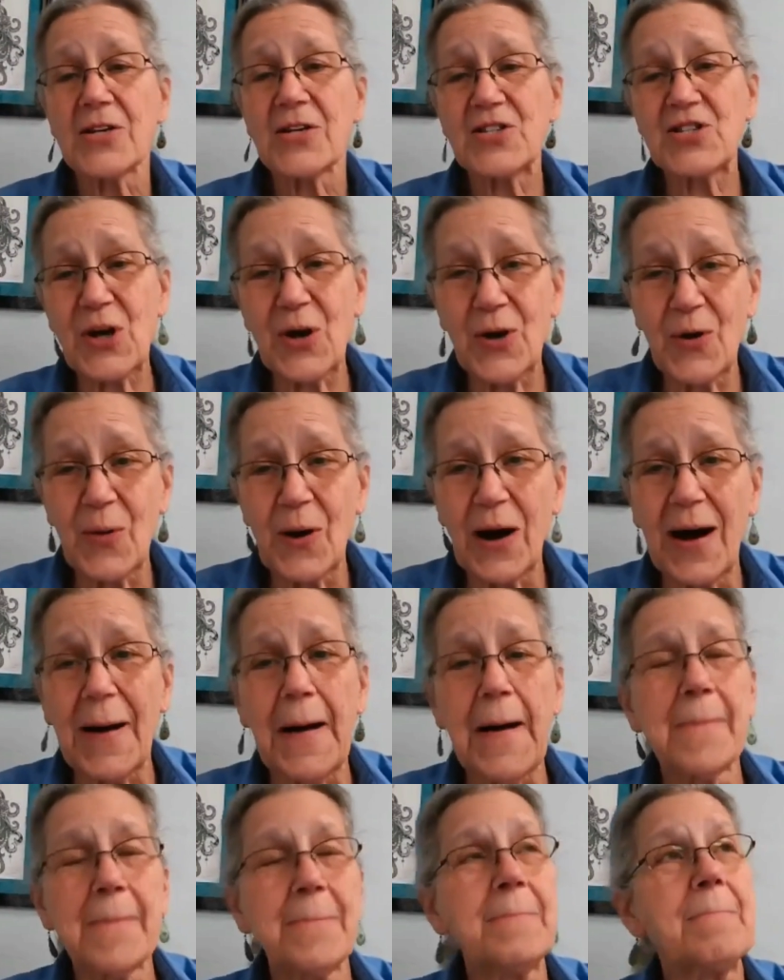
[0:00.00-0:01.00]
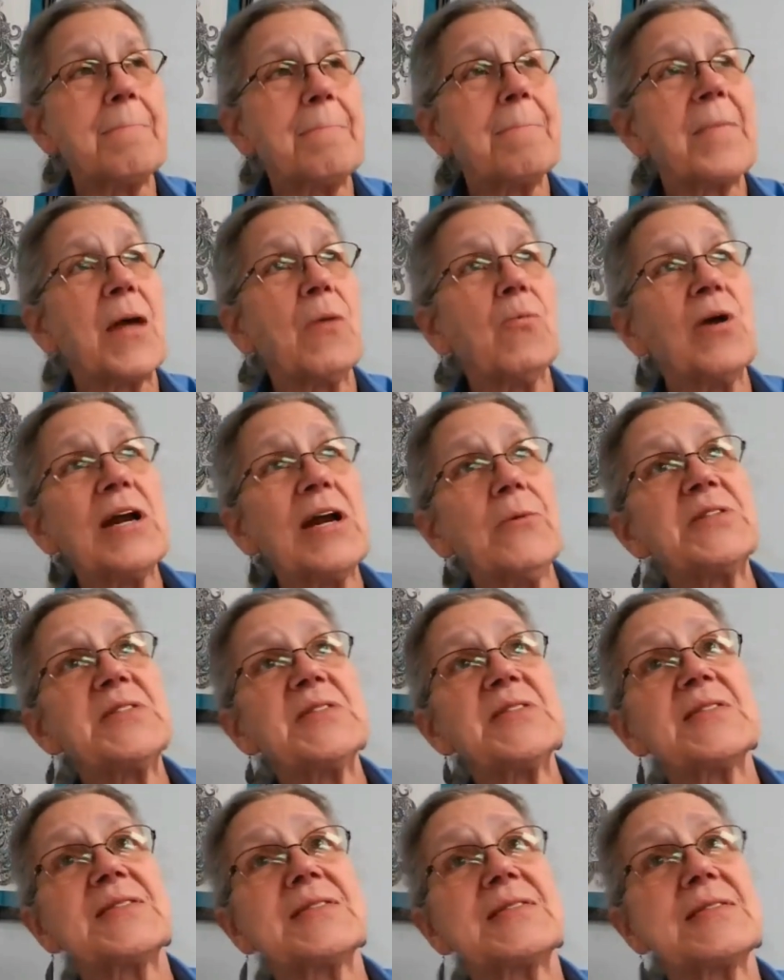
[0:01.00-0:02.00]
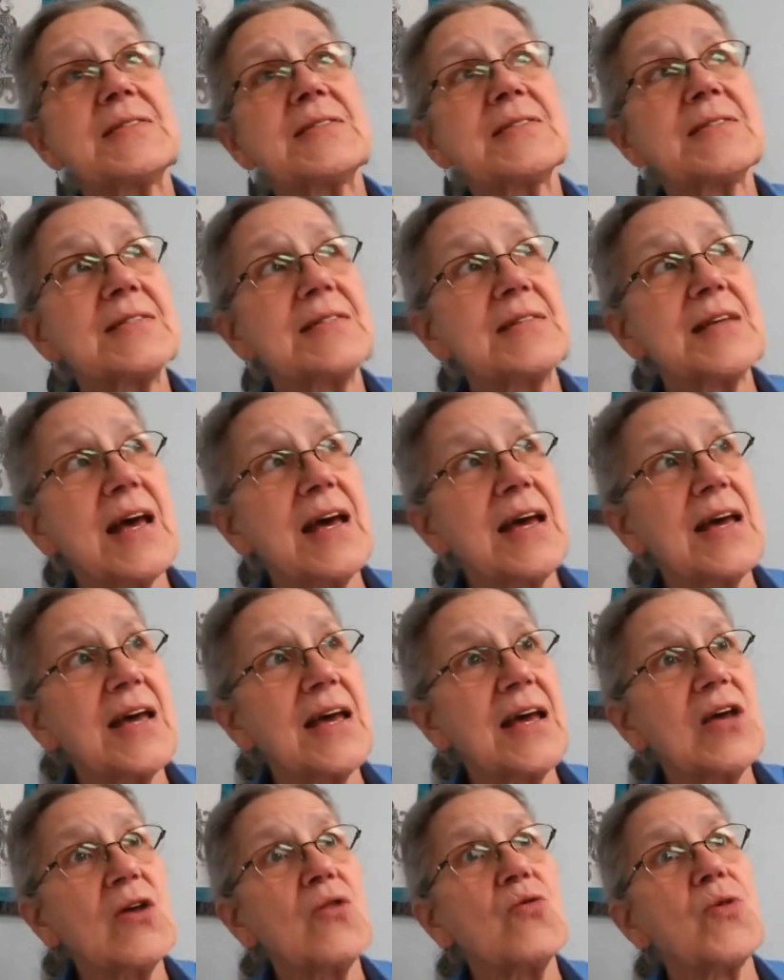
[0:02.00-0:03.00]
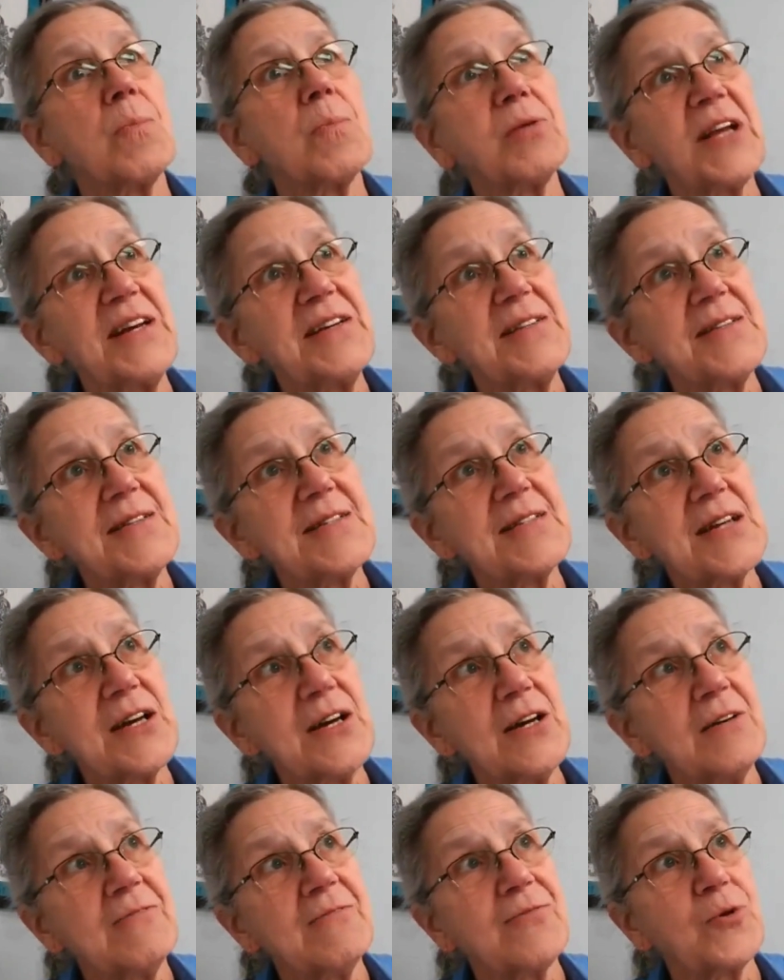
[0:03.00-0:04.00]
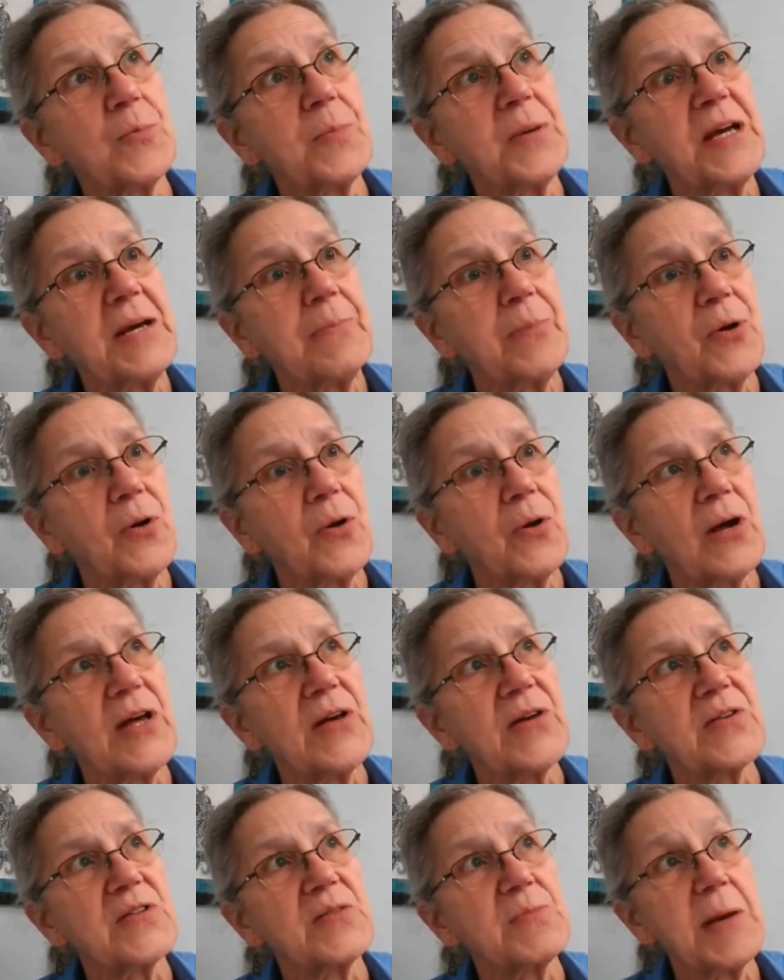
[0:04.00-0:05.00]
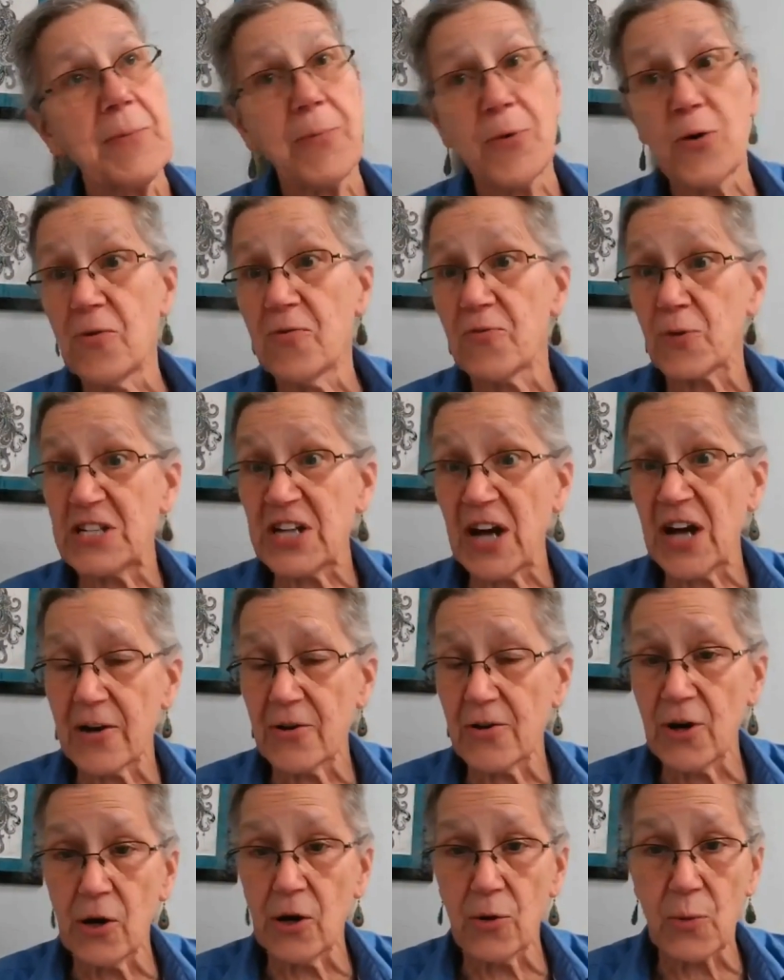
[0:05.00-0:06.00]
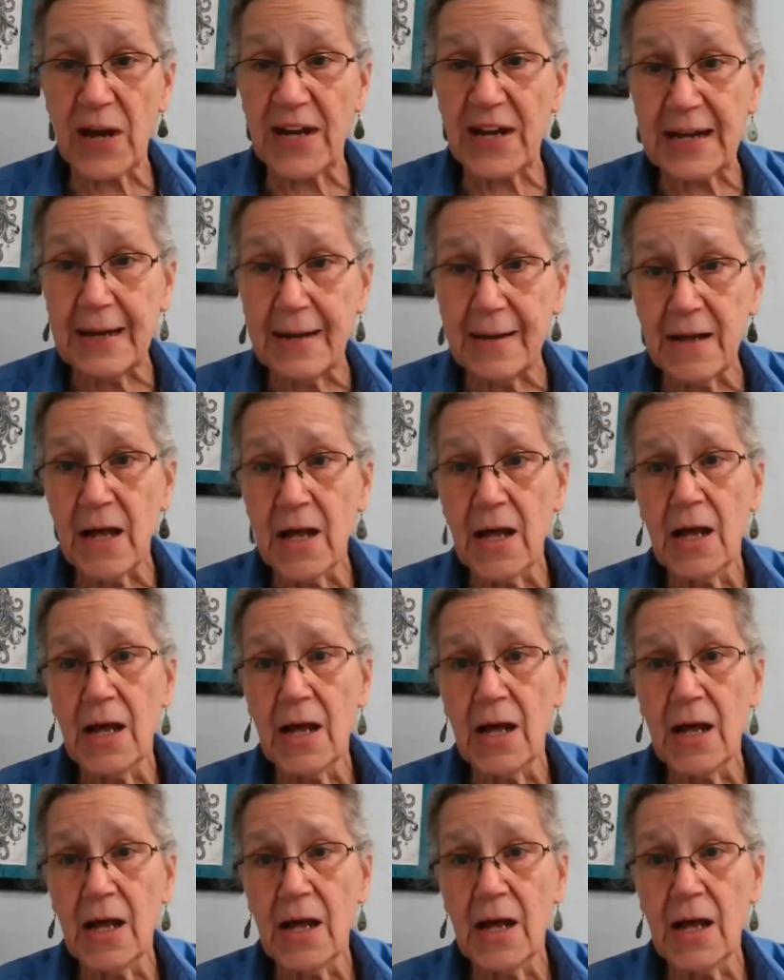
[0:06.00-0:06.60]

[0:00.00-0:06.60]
So, what I would say, the places to hunt for people is people who've retired already.